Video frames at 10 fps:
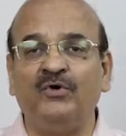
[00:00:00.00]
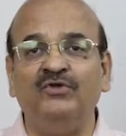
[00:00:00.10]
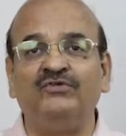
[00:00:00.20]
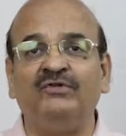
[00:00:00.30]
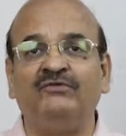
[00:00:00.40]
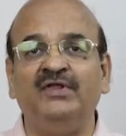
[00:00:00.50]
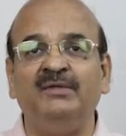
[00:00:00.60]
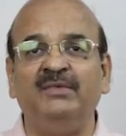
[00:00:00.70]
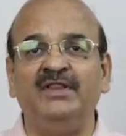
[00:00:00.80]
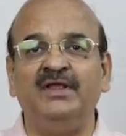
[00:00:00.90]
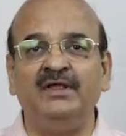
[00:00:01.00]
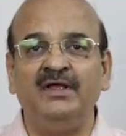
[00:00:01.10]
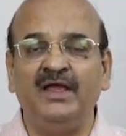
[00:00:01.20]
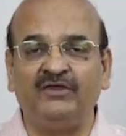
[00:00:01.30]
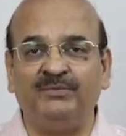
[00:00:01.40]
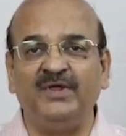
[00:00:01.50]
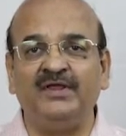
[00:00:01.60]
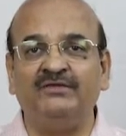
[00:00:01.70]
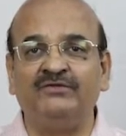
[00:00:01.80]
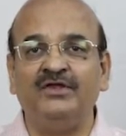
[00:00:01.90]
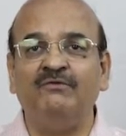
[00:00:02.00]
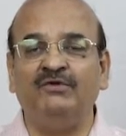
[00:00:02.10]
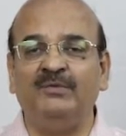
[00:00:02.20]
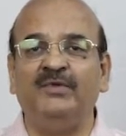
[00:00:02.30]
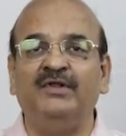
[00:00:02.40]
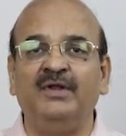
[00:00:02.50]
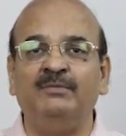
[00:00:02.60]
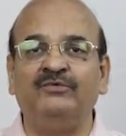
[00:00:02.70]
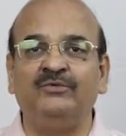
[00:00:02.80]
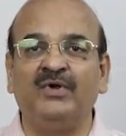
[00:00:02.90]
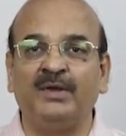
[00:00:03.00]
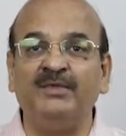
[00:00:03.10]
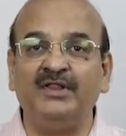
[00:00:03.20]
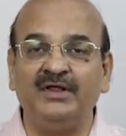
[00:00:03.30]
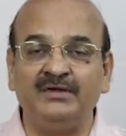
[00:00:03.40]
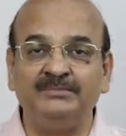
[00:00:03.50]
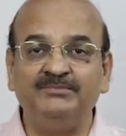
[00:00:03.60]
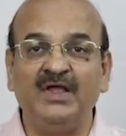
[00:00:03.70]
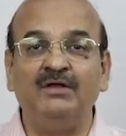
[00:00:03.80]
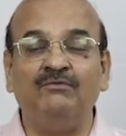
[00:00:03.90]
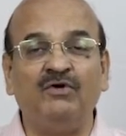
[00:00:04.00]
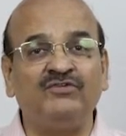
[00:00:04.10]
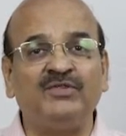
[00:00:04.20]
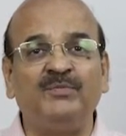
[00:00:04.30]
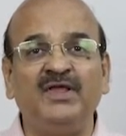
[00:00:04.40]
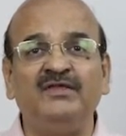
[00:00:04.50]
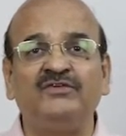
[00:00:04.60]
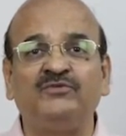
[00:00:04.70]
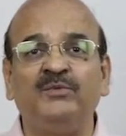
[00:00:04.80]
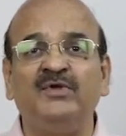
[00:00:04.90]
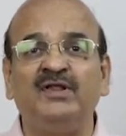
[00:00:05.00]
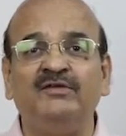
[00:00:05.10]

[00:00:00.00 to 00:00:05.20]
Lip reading: pollution-free bathing experience for the pilgrims who are coming there. Water supply has to be made